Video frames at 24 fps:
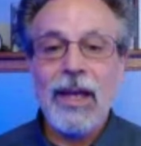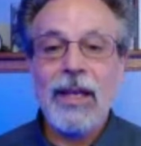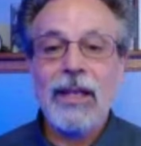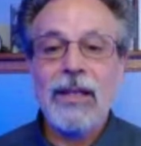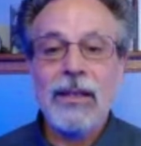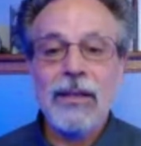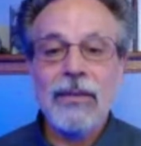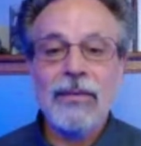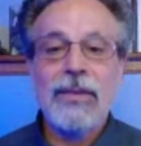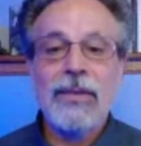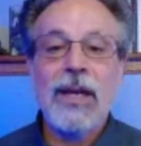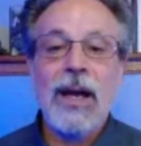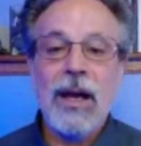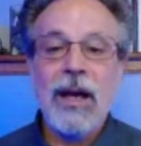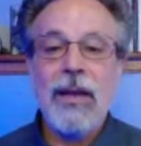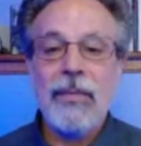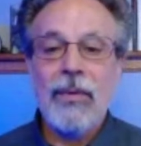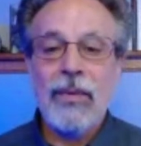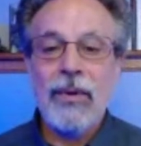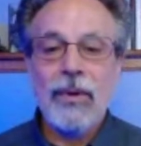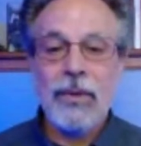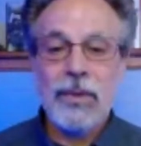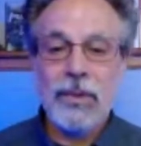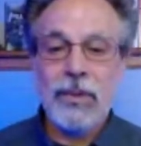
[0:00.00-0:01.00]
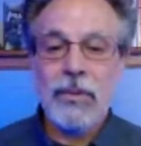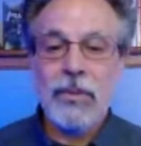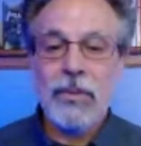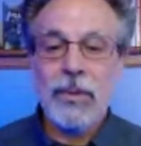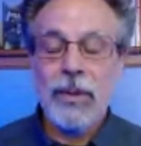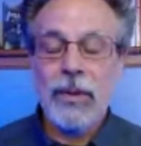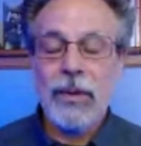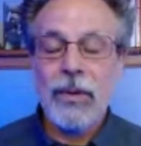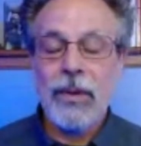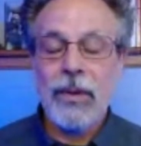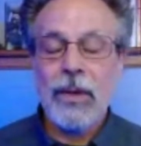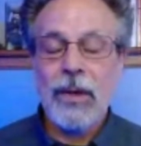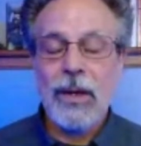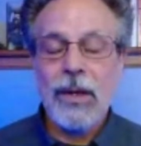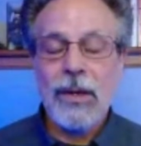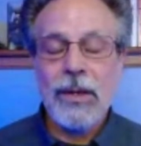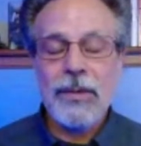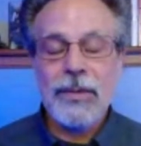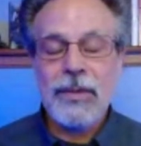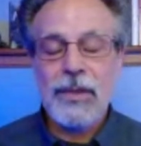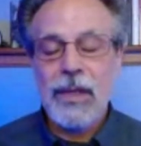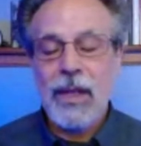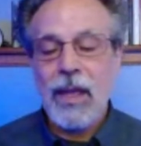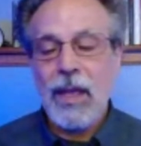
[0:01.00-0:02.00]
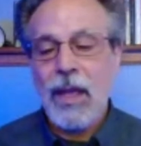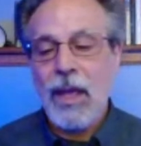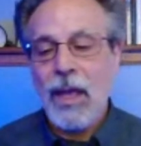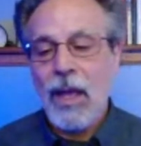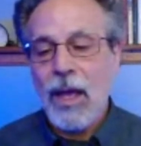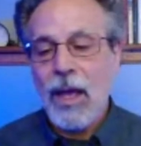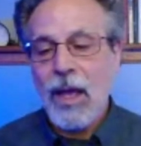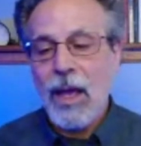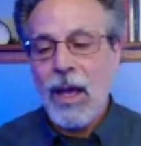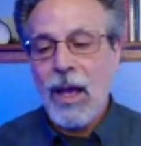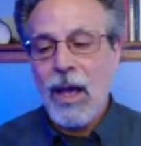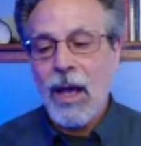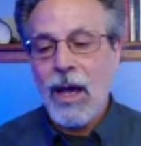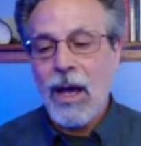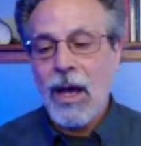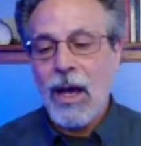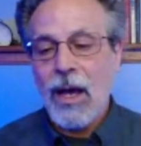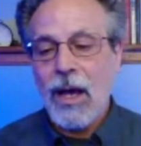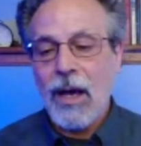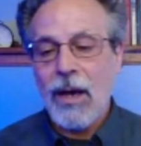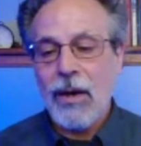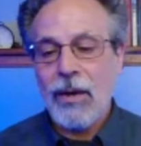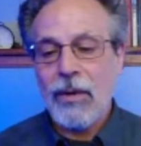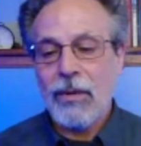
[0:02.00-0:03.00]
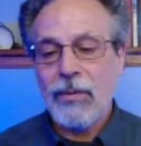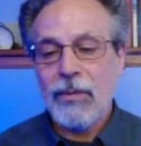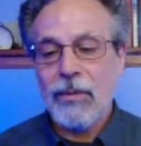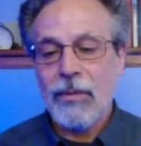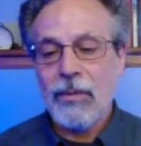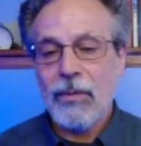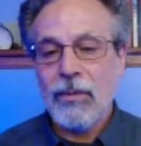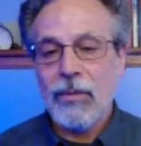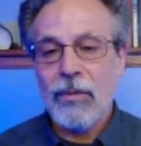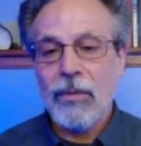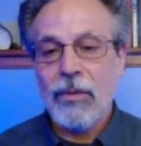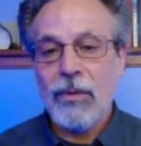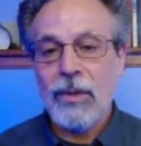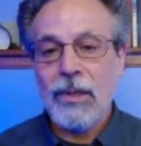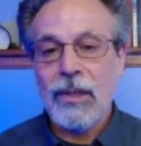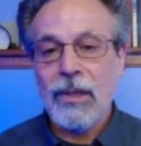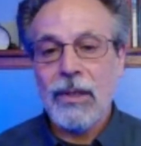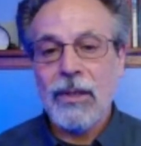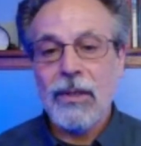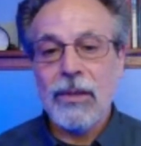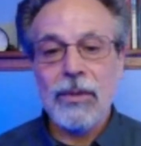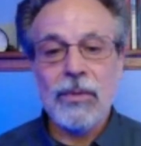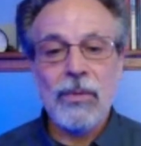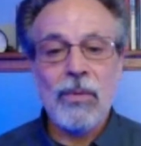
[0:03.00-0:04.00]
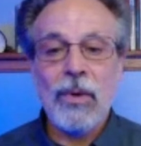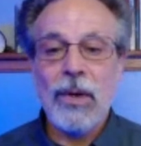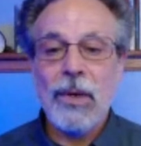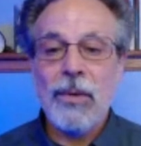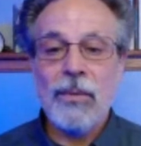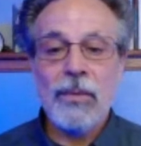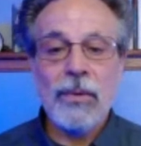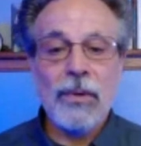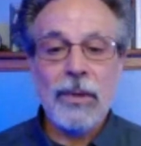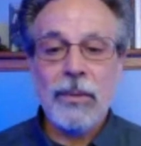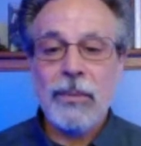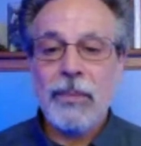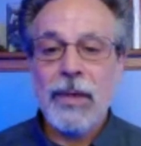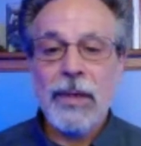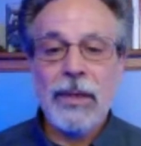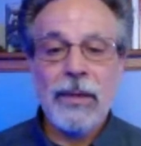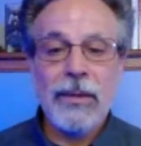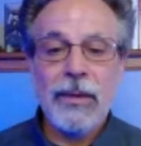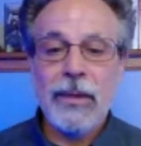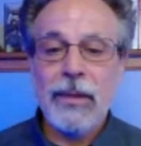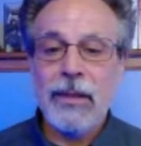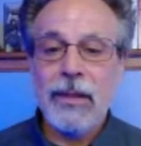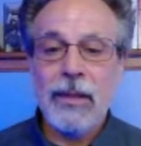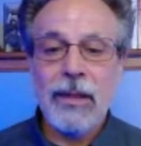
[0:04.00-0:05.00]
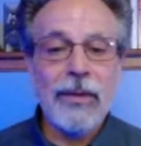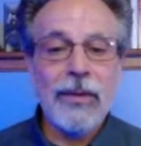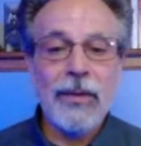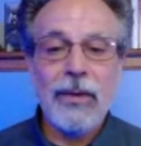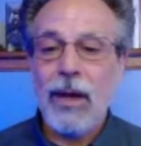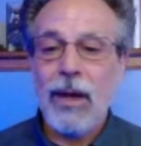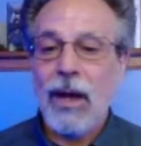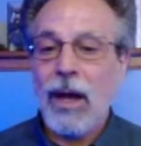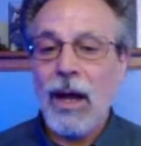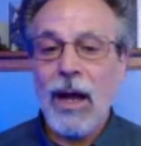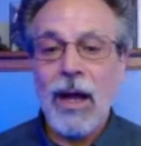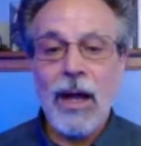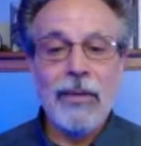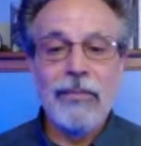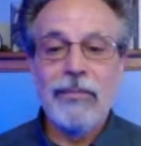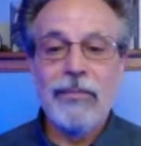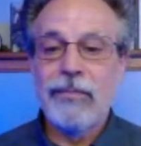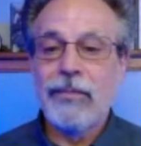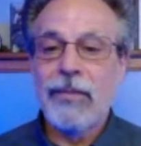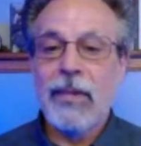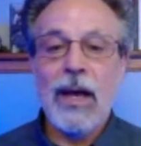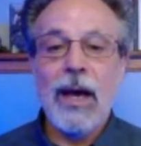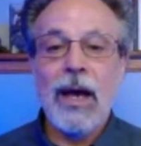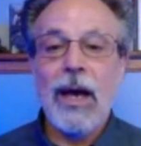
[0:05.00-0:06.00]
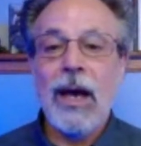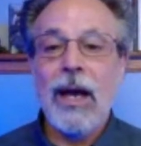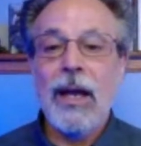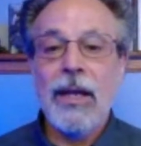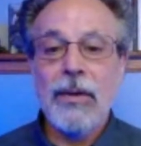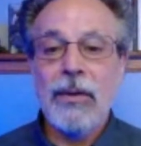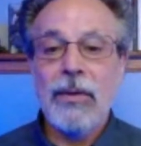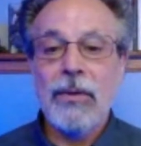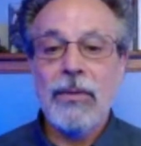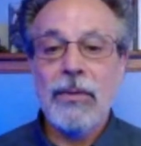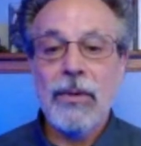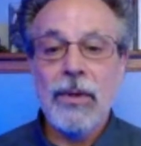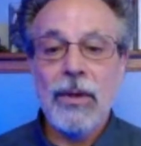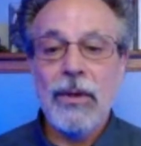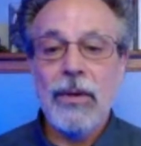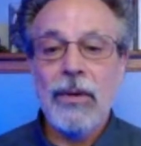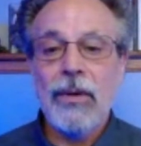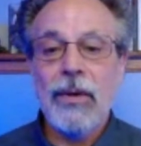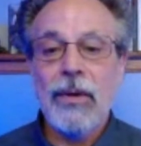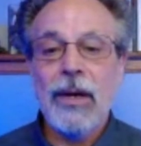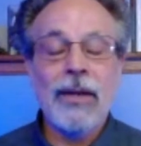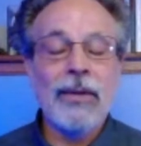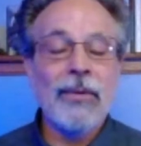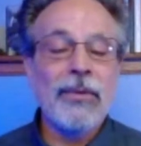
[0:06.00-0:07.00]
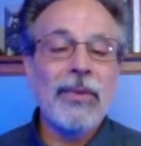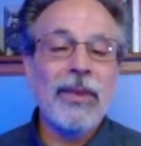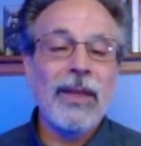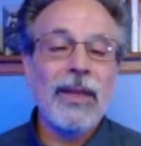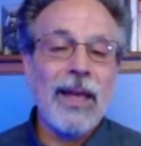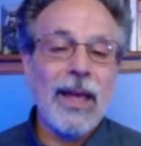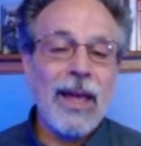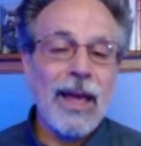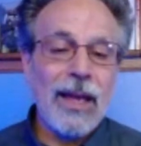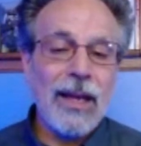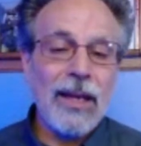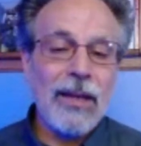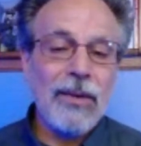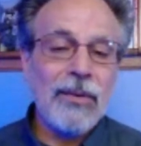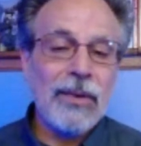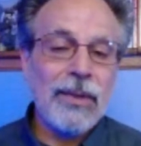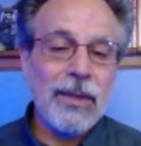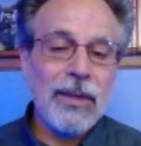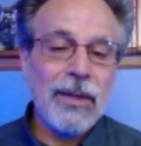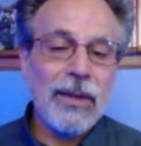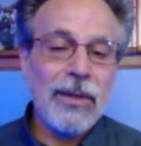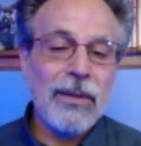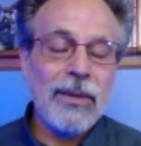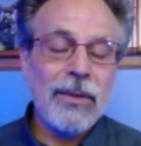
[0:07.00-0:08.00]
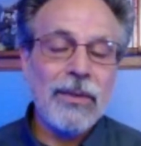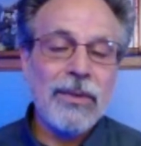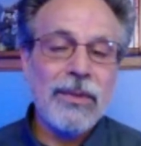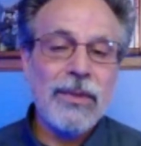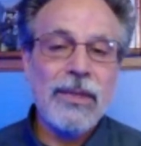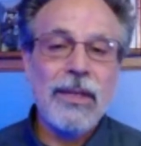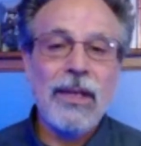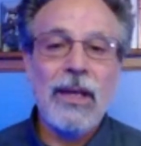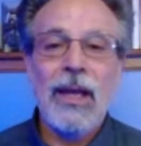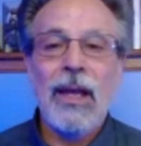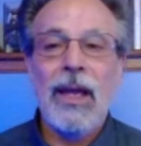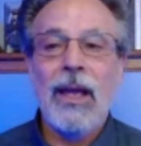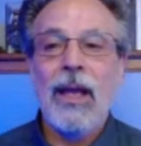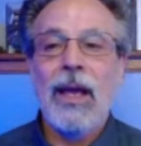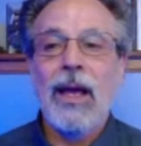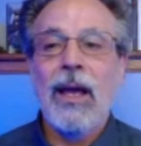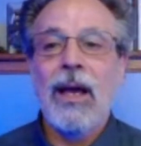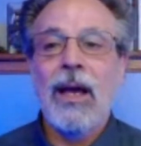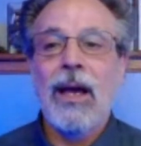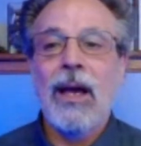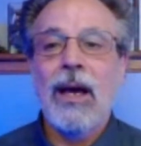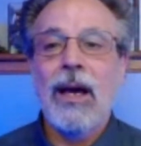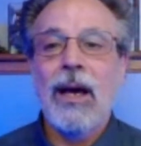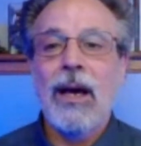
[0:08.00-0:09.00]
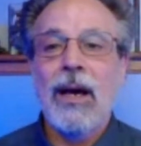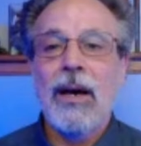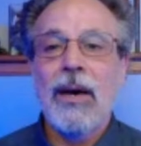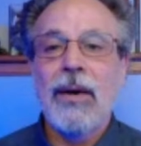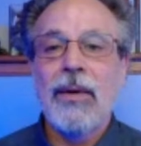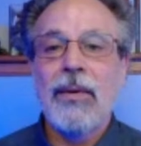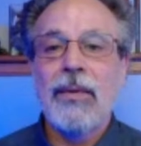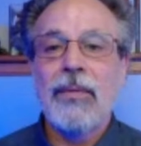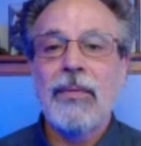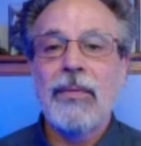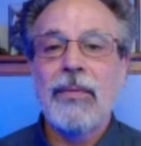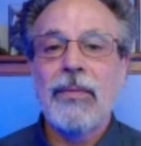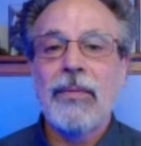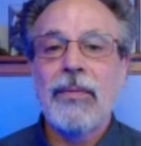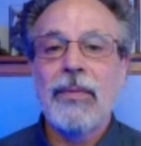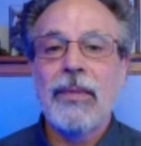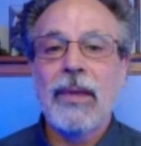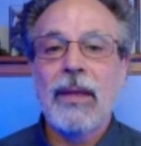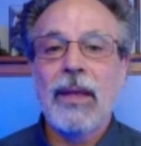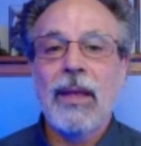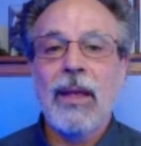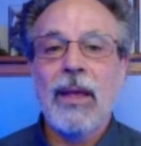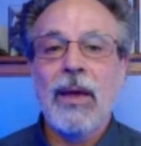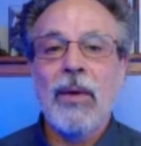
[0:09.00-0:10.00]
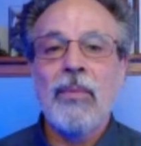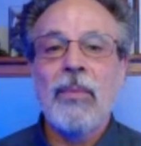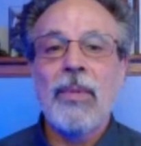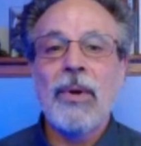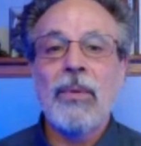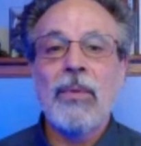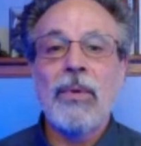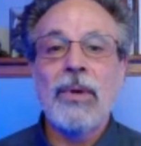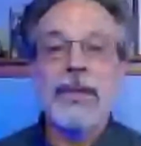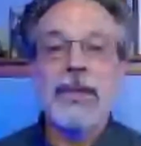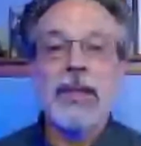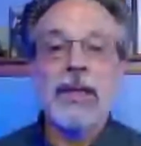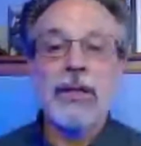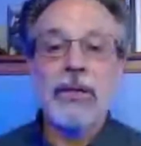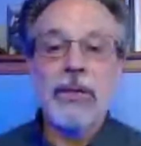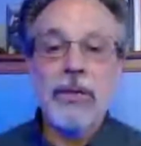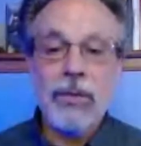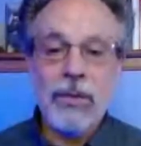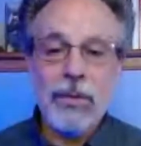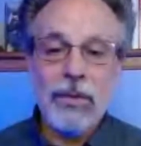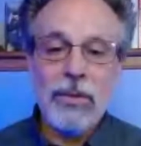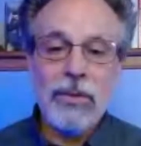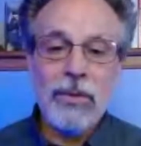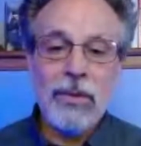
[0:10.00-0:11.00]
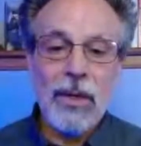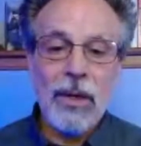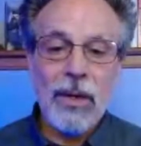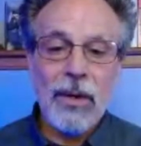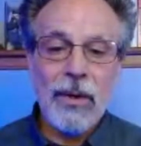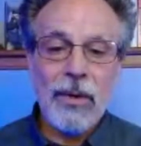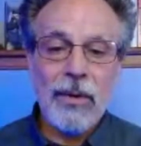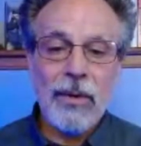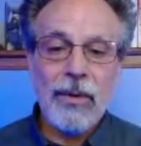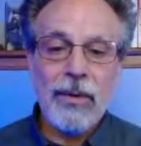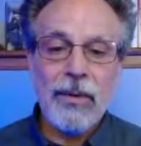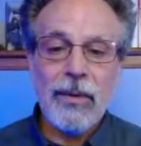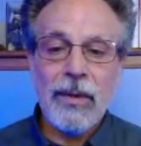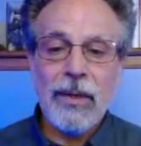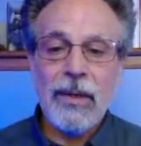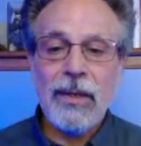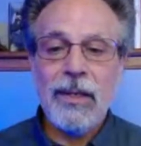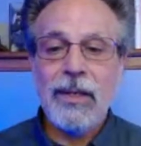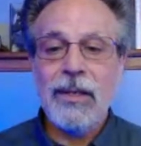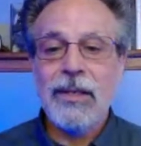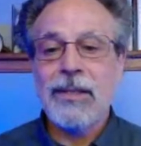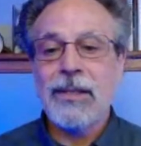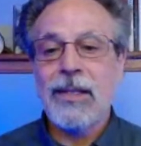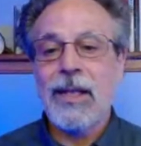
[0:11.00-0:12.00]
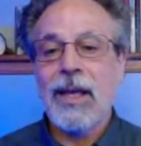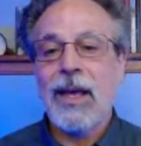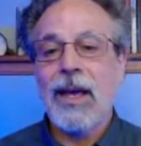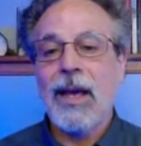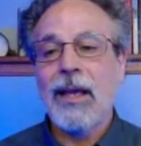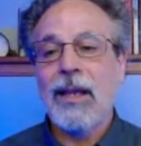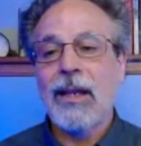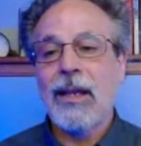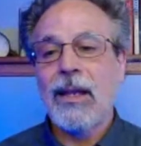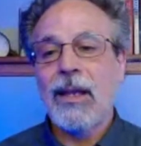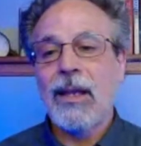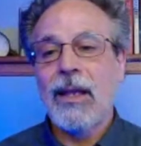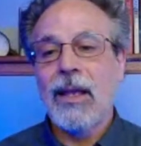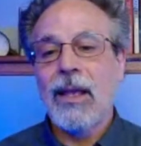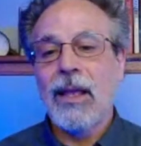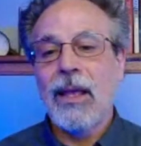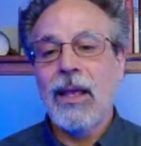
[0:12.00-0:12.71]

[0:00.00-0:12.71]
length of time for those two protocols. Does one work better than the other? I don't know. I don't think anyone knows. But what they do know is that